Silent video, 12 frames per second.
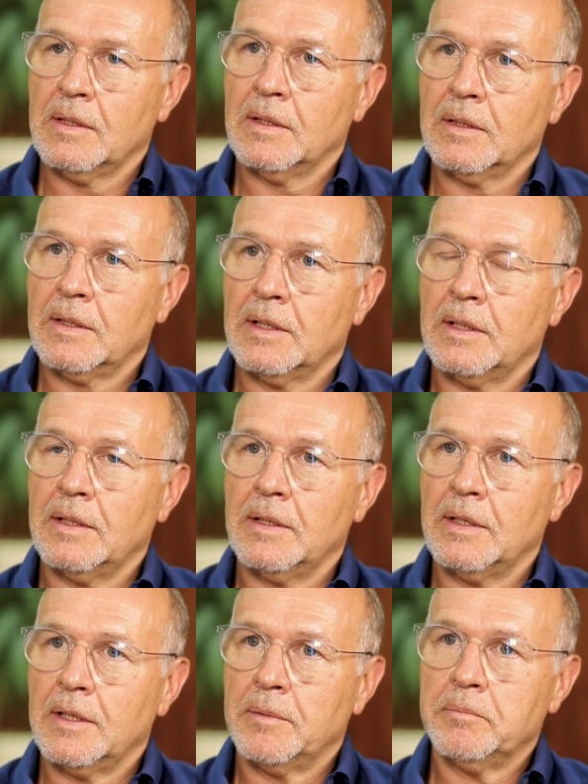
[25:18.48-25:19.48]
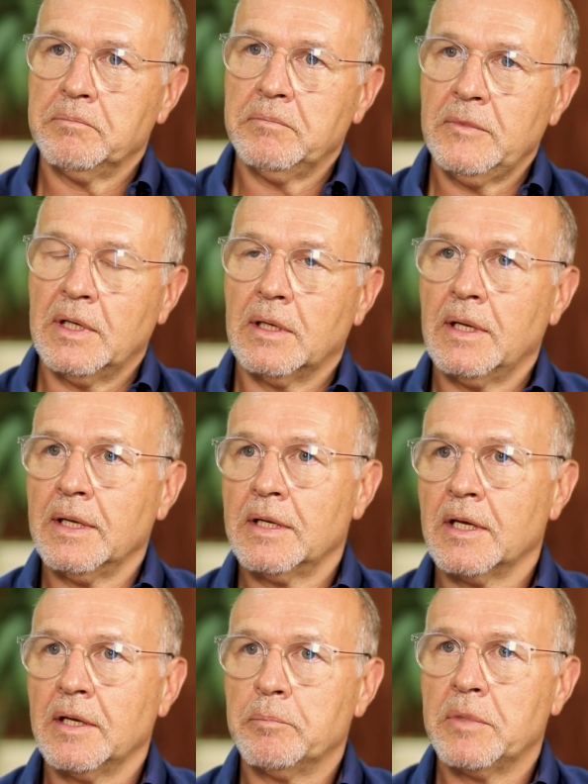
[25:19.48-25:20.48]
Okay. Like
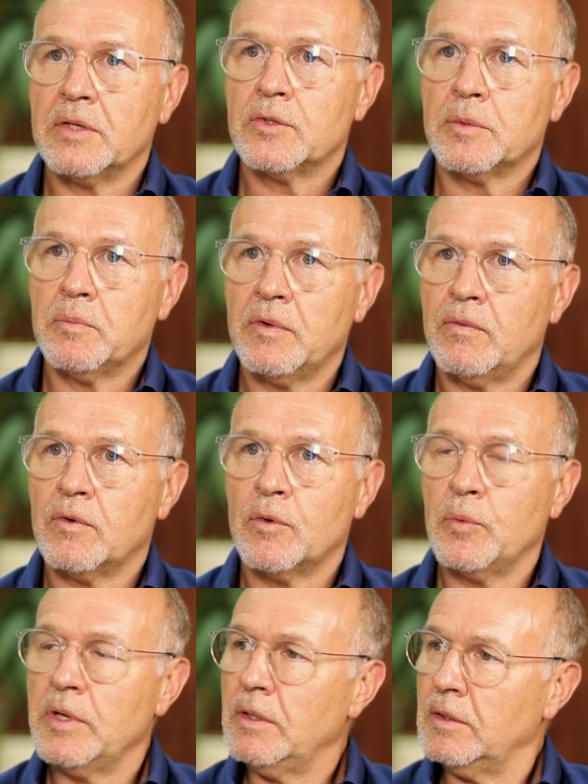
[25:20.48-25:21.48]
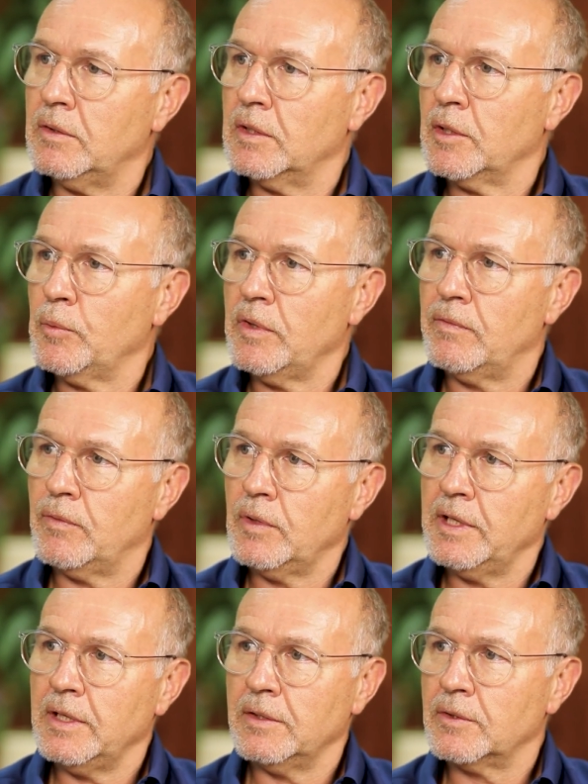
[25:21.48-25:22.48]
I mentioned before, we
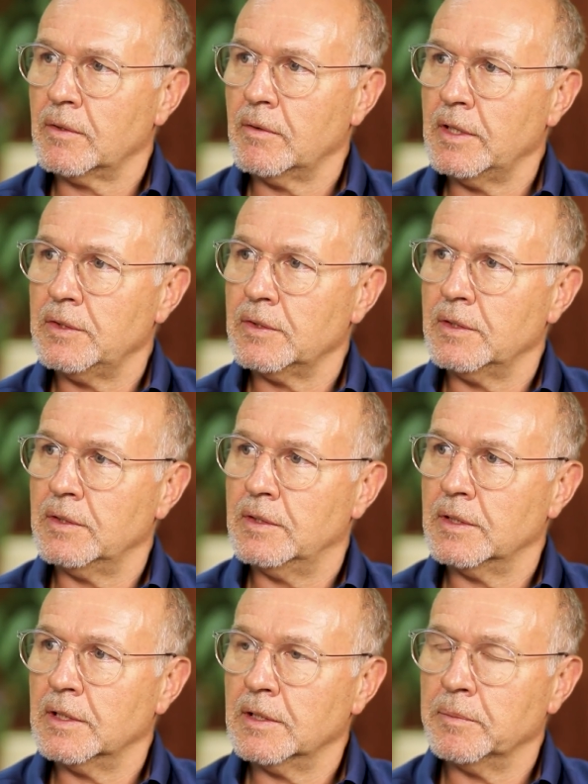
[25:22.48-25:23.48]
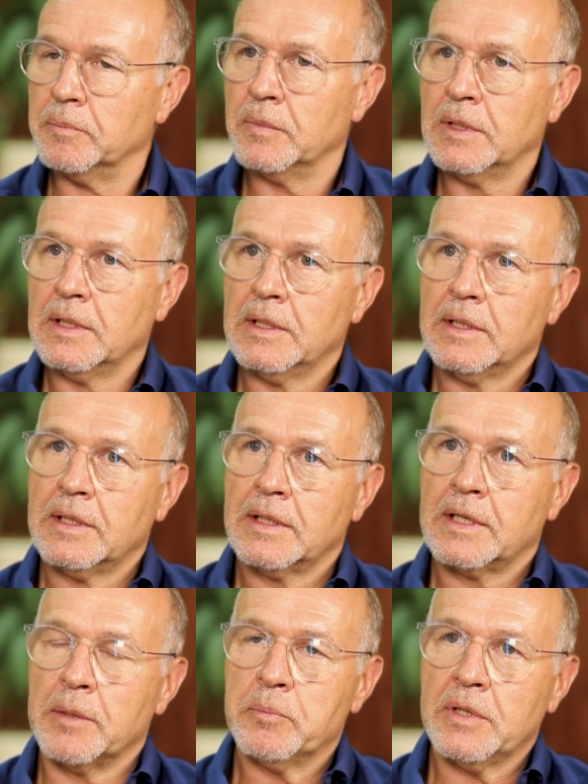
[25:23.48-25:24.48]
fully integrated
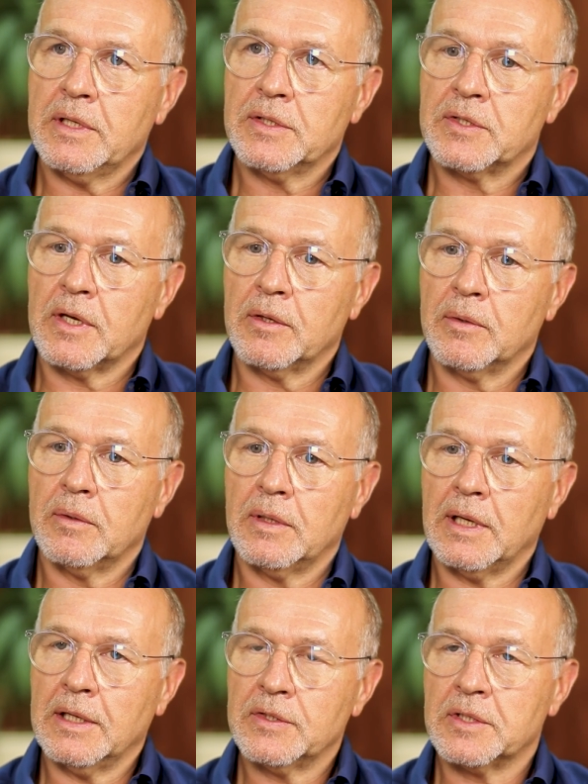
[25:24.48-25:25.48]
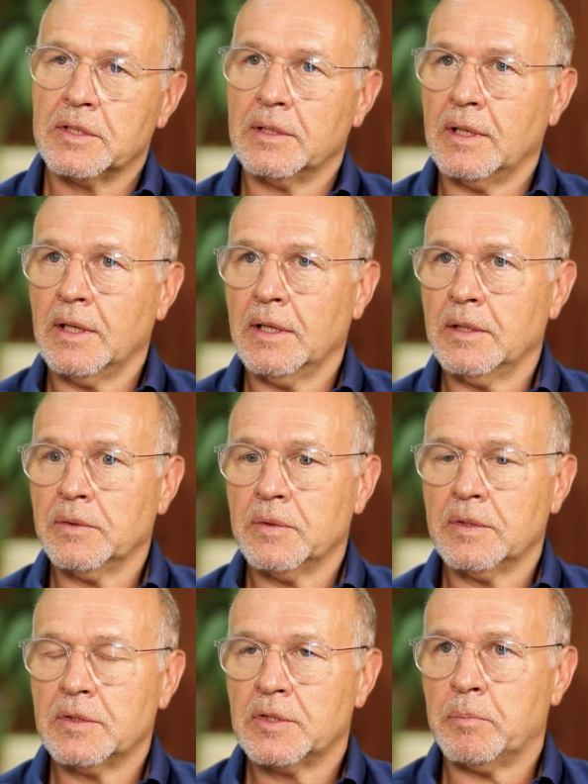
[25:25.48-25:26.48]
company. So our
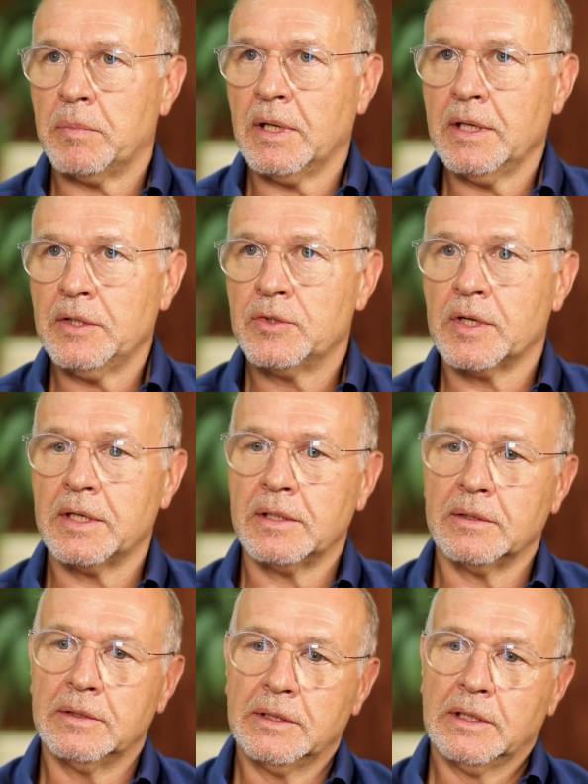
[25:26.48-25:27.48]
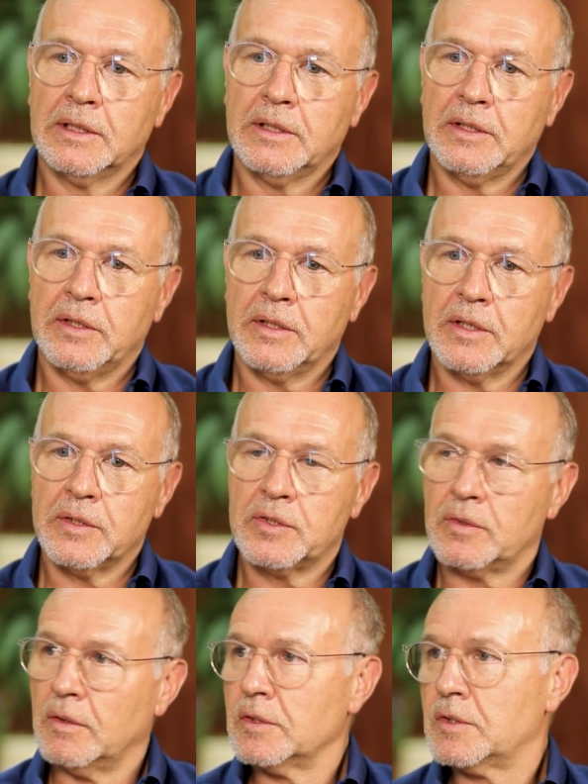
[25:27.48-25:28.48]
supply chain,
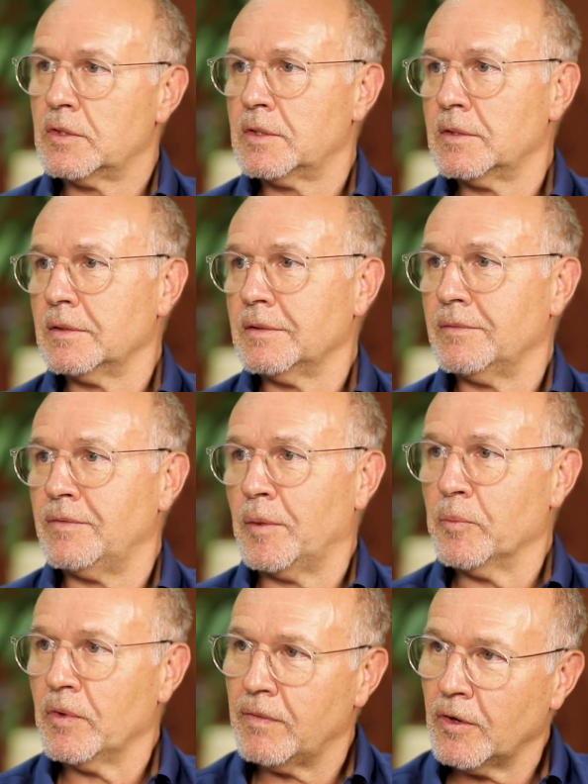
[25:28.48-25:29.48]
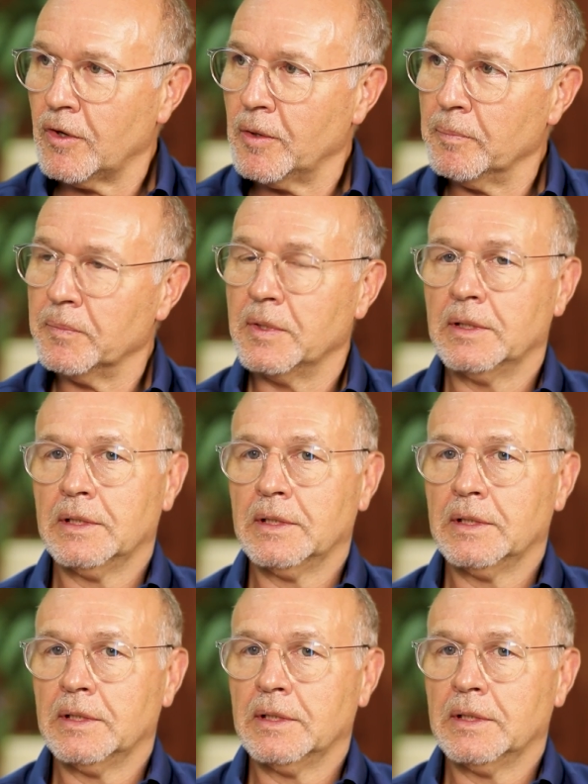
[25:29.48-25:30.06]
starts from the farm.